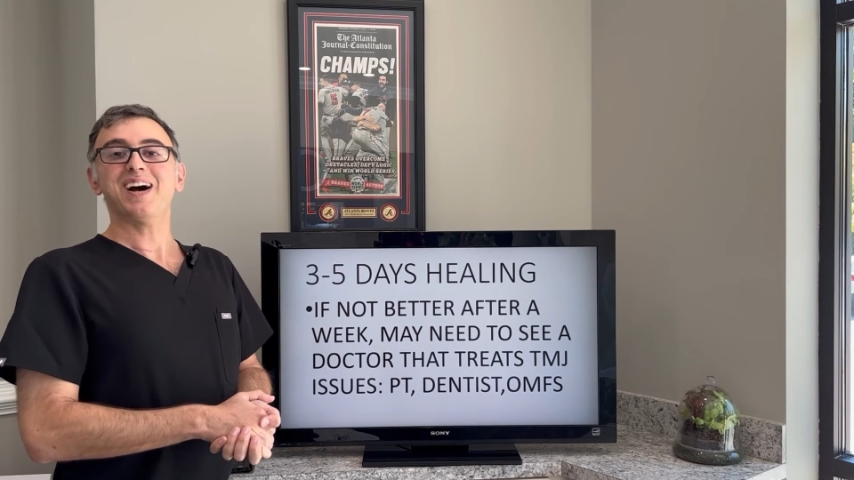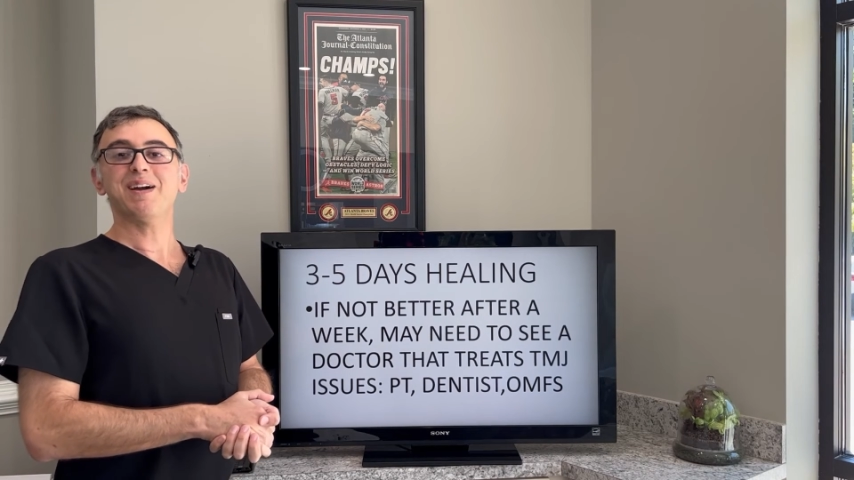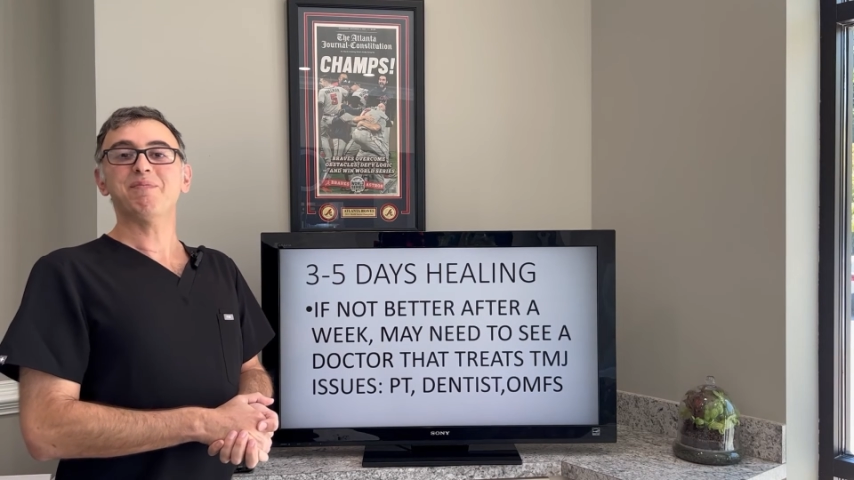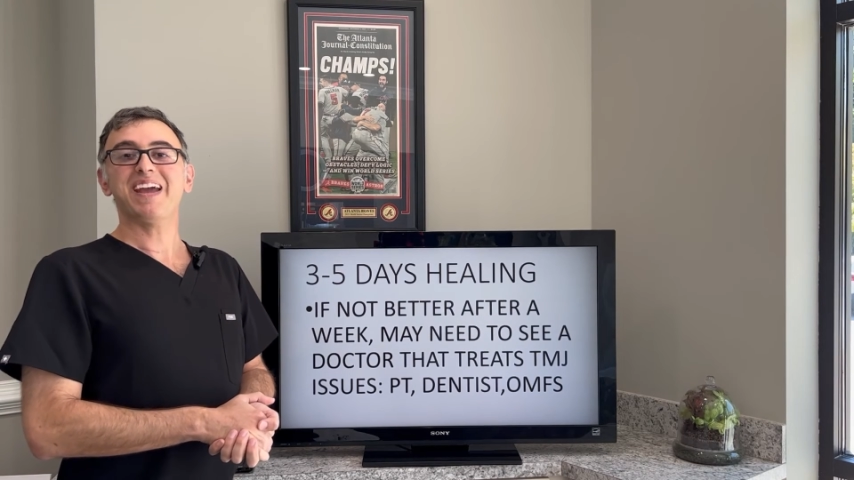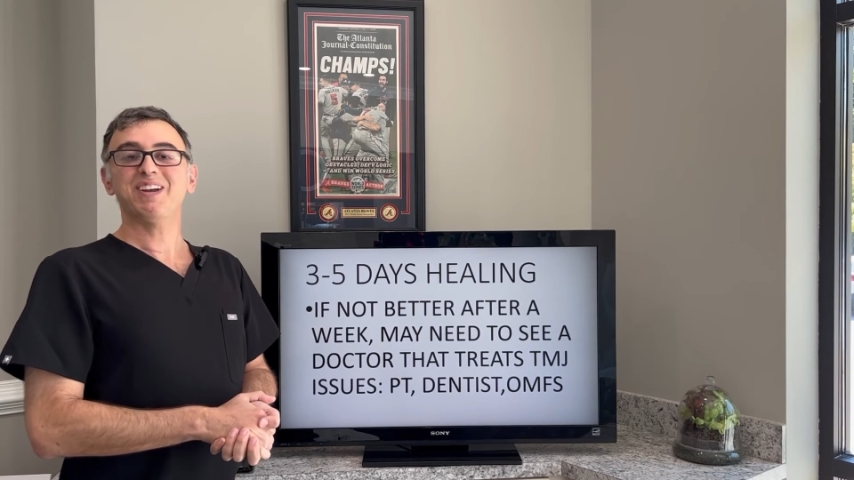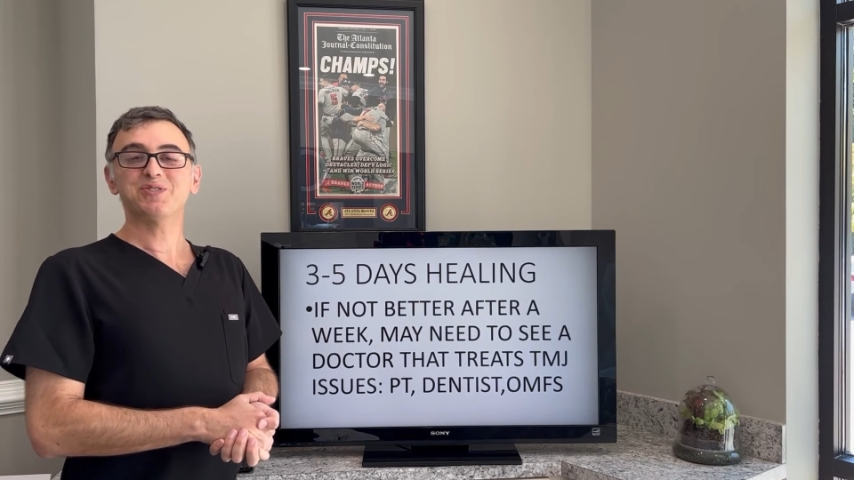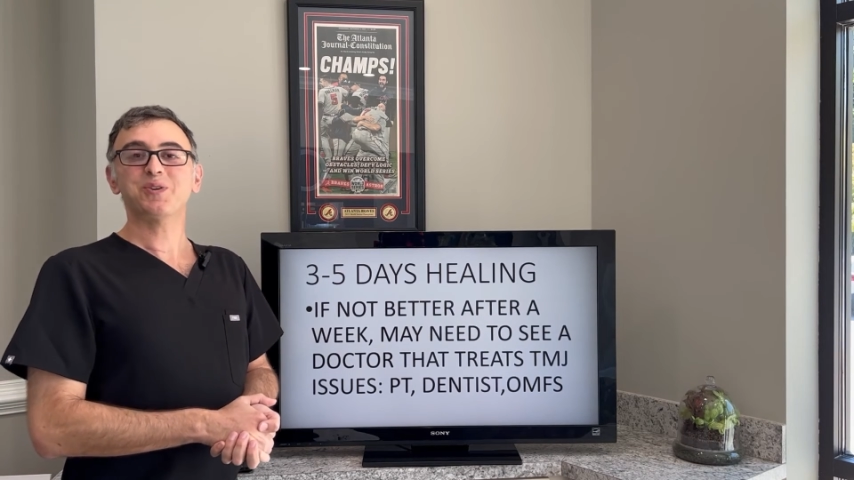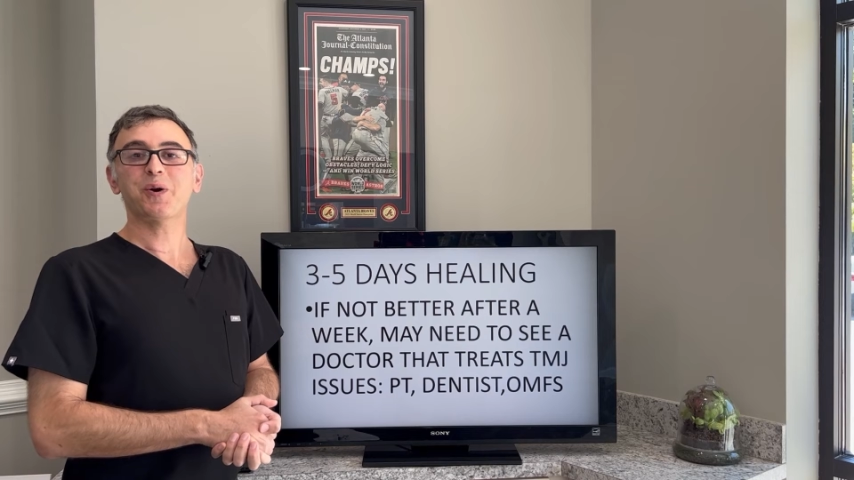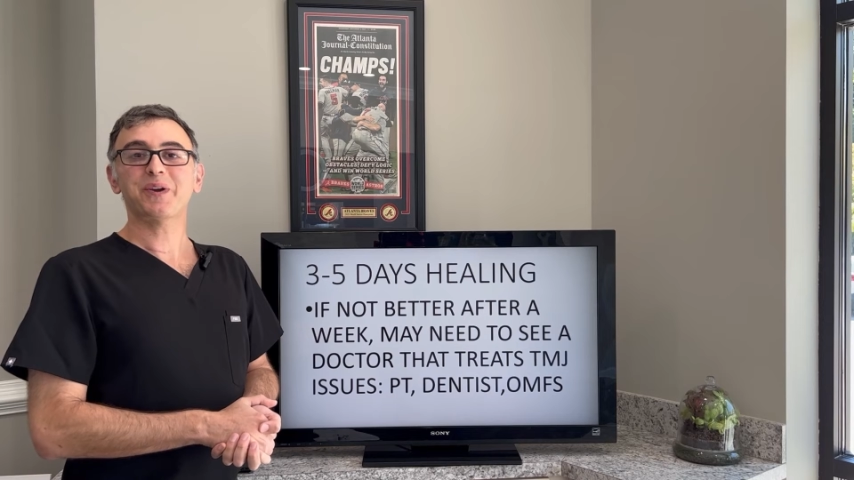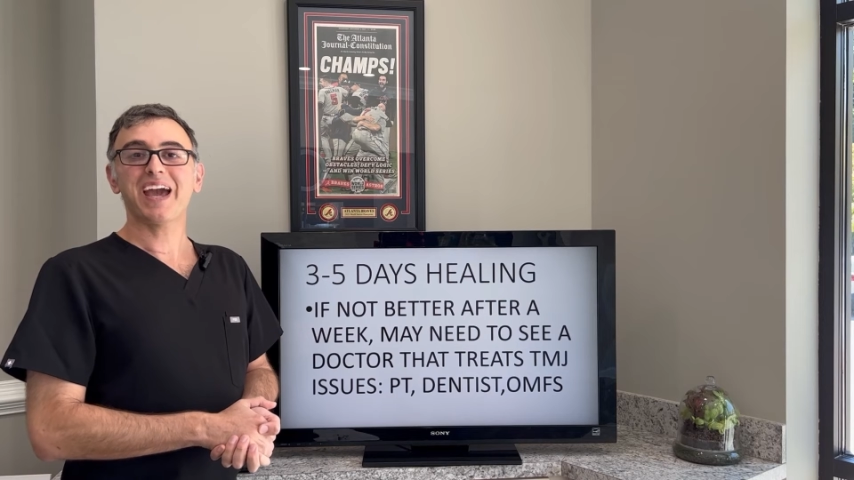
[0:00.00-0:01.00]
I'm
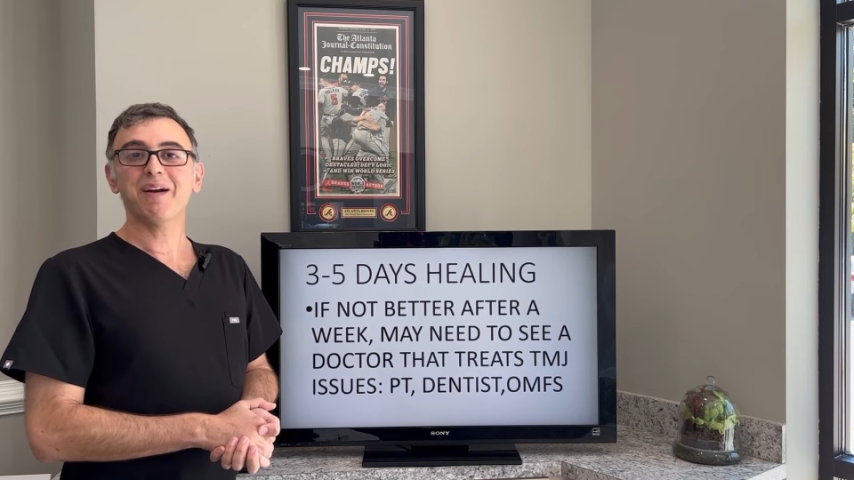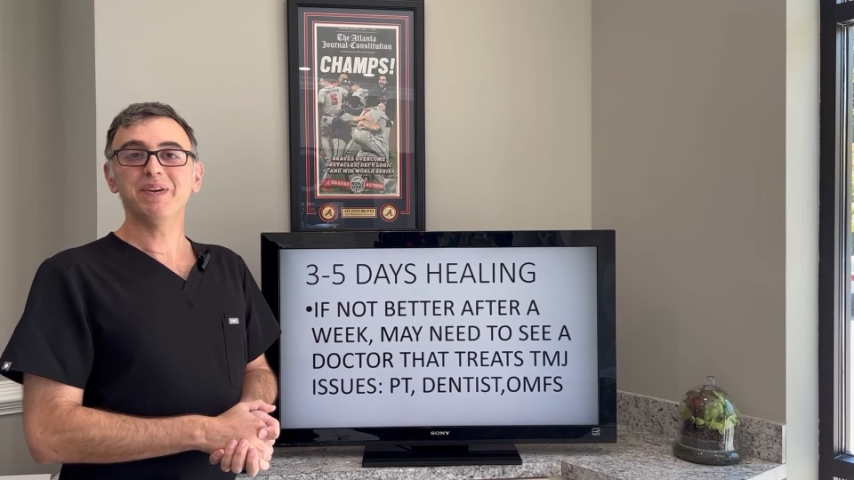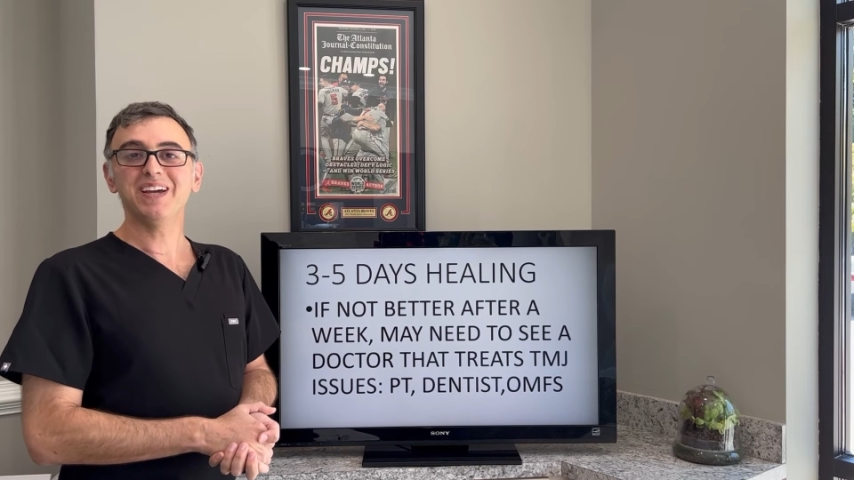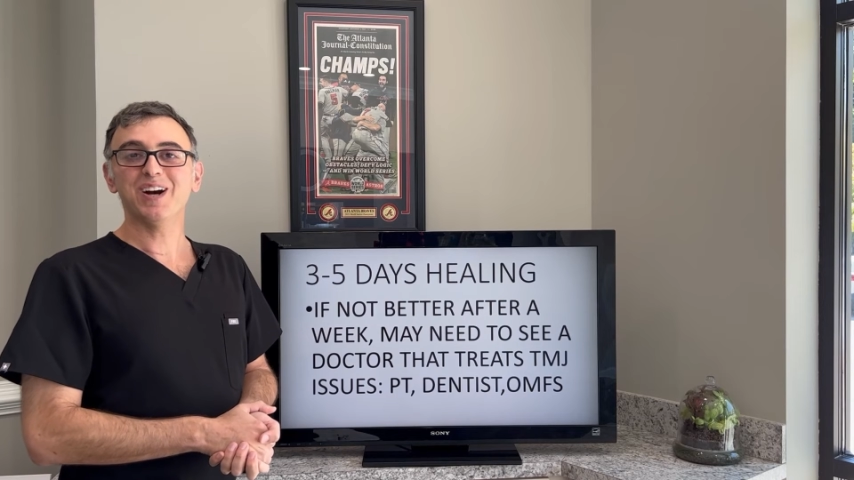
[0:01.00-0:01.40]
Andrew Kokabi